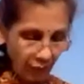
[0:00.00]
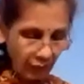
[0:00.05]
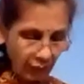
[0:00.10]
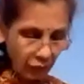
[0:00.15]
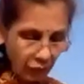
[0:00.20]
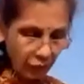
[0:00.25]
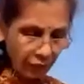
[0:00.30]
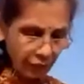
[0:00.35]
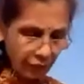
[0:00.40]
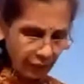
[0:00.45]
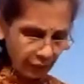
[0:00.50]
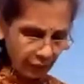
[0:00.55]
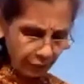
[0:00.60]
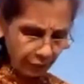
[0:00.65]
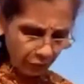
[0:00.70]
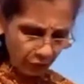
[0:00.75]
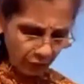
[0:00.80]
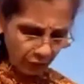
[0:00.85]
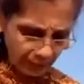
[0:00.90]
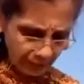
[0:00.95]
So first of
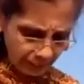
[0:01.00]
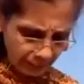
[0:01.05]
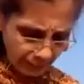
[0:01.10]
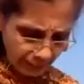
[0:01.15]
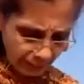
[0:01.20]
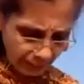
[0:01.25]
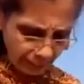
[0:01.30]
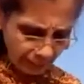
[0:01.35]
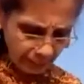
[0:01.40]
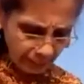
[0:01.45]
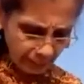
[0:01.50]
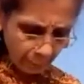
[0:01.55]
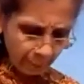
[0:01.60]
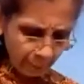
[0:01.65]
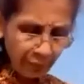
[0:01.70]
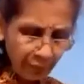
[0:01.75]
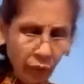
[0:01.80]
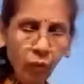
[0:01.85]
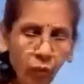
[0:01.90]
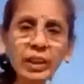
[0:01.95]
all, he says,
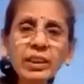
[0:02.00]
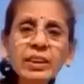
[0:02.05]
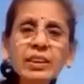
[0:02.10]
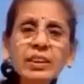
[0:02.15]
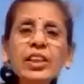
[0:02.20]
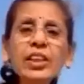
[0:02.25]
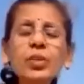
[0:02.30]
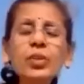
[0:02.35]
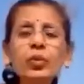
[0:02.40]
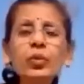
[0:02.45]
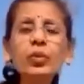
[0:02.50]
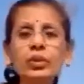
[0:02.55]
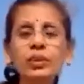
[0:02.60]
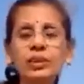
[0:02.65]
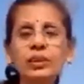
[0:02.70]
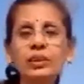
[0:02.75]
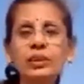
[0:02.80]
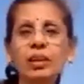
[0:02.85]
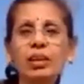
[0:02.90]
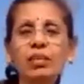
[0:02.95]
what is the
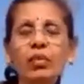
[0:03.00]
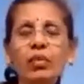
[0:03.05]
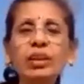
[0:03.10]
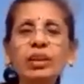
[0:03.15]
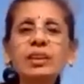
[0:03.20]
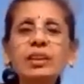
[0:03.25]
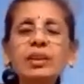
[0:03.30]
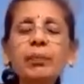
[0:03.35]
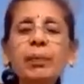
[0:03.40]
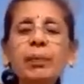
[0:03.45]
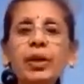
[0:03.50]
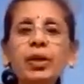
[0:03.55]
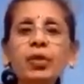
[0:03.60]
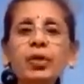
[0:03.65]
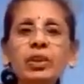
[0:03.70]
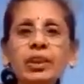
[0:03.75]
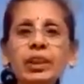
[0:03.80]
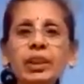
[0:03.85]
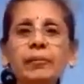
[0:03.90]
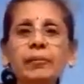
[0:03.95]
use? What is the
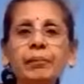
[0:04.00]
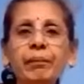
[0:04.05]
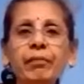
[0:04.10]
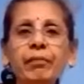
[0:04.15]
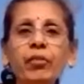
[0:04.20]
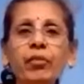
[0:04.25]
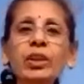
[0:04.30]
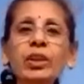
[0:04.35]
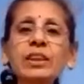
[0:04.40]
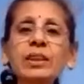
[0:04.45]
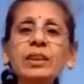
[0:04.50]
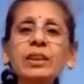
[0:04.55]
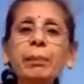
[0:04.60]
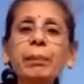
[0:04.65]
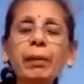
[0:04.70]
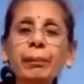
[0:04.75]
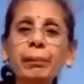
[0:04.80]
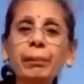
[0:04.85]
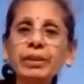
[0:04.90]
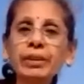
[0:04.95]
prayojan? What is the
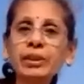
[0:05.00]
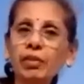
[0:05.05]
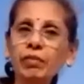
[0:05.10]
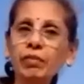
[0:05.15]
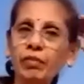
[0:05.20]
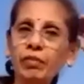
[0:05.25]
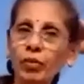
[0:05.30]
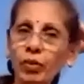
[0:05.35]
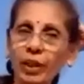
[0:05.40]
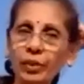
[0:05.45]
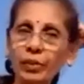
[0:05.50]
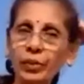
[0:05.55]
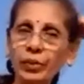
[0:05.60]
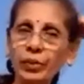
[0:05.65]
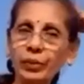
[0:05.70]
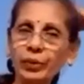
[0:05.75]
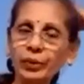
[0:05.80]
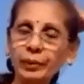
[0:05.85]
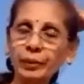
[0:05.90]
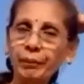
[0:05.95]
purpose of 4
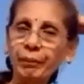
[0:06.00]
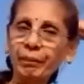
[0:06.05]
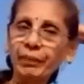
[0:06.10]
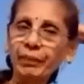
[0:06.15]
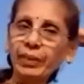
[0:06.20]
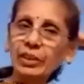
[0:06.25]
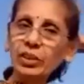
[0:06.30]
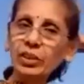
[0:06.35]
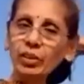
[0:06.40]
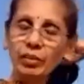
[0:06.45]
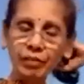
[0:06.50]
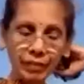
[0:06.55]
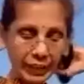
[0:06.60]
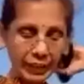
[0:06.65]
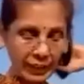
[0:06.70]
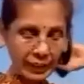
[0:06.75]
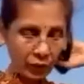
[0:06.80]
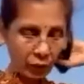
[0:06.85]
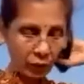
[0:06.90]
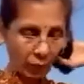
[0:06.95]
Anuyog? So the
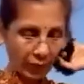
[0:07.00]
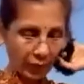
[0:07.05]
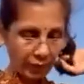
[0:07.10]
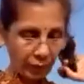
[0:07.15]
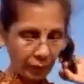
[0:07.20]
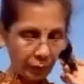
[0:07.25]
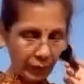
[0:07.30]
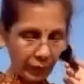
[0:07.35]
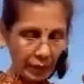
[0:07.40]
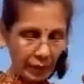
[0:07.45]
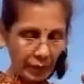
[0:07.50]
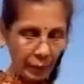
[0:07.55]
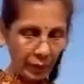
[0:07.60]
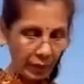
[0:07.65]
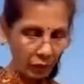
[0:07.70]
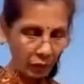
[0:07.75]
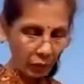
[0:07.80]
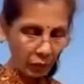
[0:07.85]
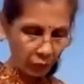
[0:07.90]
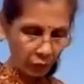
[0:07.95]
first one,
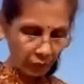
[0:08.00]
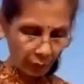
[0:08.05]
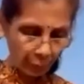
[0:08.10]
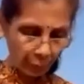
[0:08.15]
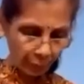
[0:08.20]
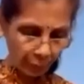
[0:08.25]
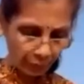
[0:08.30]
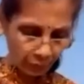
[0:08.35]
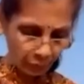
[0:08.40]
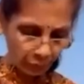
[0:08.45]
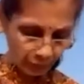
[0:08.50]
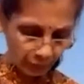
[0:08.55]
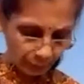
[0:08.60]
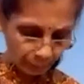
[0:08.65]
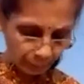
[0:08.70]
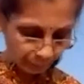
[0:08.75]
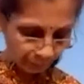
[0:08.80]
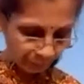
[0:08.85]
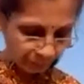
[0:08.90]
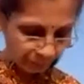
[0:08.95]
Prathamanuyog ka prayojan.
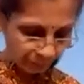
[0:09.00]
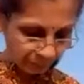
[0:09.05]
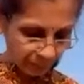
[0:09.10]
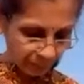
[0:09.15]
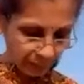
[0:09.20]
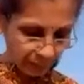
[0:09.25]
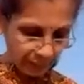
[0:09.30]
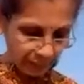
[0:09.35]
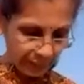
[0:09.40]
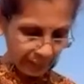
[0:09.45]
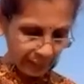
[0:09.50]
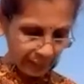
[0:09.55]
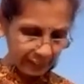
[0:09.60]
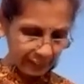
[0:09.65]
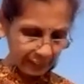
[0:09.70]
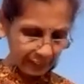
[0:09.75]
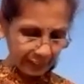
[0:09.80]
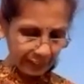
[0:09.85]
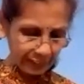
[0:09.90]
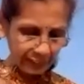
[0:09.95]
He
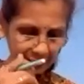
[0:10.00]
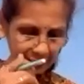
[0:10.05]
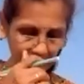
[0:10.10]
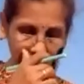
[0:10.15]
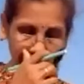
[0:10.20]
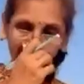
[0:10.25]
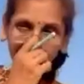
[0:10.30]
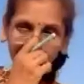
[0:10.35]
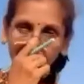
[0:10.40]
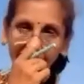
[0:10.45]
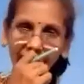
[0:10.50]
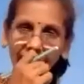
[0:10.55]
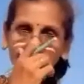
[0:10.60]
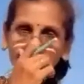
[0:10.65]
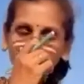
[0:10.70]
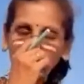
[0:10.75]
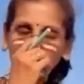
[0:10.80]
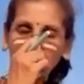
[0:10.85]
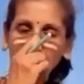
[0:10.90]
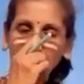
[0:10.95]
says that
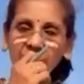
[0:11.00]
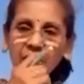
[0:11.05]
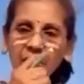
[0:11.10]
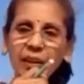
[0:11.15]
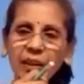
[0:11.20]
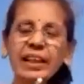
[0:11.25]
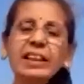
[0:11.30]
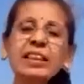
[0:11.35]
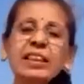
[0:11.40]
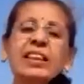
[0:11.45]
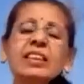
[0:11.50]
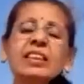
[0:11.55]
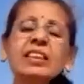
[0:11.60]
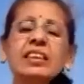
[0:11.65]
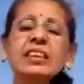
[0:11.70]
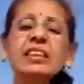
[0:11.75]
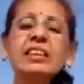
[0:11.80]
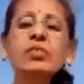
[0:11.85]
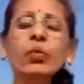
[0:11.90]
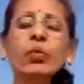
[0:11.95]
in
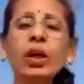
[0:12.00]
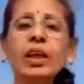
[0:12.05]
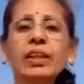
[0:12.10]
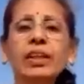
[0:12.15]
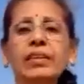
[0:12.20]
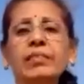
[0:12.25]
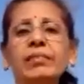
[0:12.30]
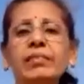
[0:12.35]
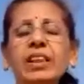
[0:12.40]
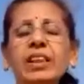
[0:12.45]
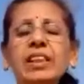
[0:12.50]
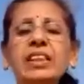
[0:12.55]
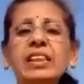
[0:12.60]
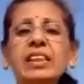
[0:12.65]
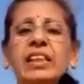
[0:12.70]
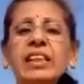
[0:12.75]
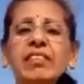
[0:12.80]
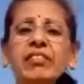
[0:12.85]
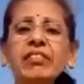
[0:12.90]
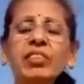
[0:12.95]
this world, the
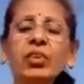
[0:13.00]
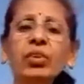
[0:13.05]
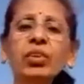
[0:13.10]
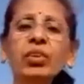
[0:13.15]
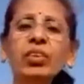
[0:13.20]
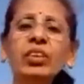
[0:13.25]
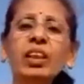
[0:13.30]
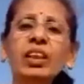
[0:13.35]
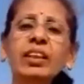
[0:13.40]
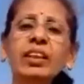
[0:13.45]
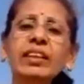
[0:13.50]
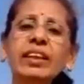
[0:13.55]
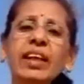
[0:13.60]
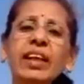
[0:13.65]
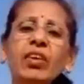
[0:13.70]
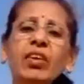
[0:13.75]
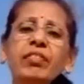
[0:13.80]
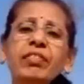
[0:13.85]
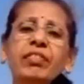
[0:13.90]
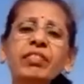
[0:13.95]
jeev, no, they are